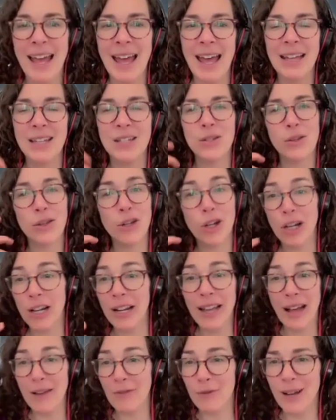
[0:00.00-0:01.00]
And so you're going
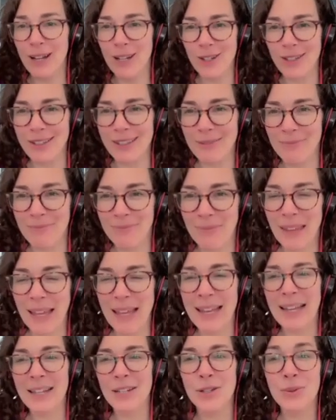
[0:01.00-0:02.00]
to have questions.
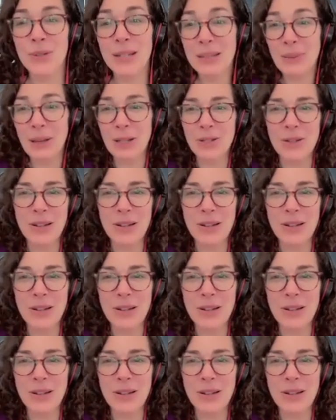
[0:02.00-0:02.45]
And I do expect